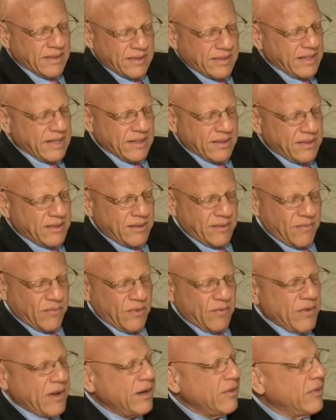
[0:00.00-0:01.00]

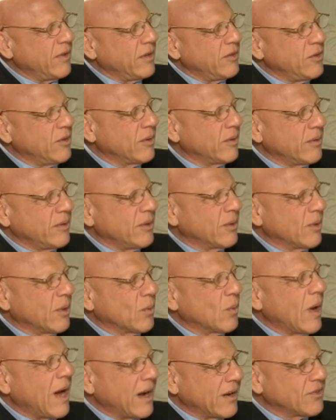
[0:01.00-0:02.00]
the funny thing. You're
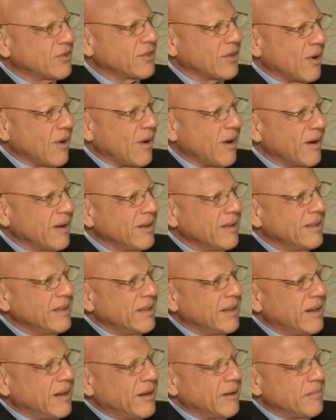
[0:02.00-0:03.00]
a rock star
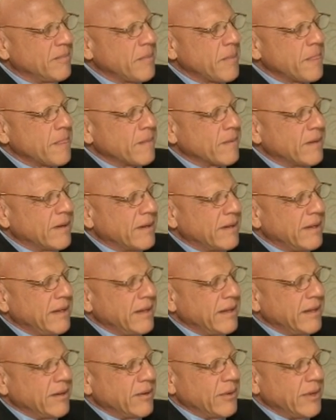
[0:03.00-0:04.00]

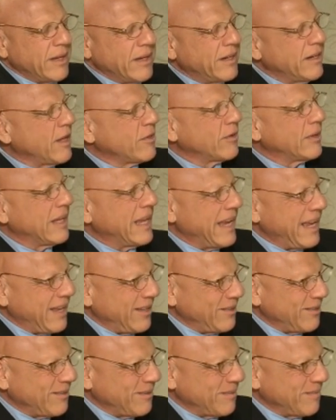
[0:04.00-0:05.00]
in another
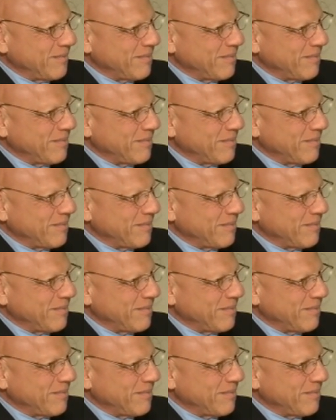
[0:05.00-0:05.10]
land.